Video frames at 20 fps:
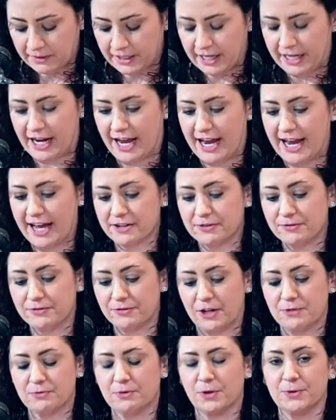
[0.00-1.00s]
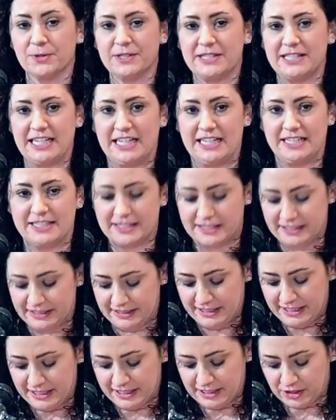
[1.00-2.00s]
And I had a front row seat
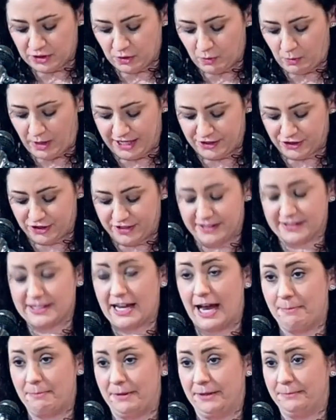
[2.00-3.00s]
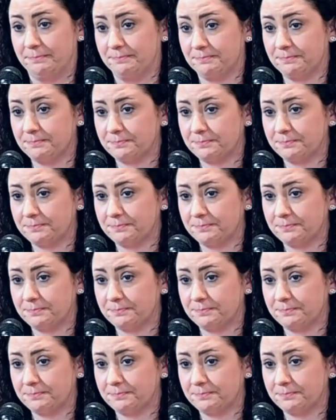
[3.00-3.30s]
to watch this happen.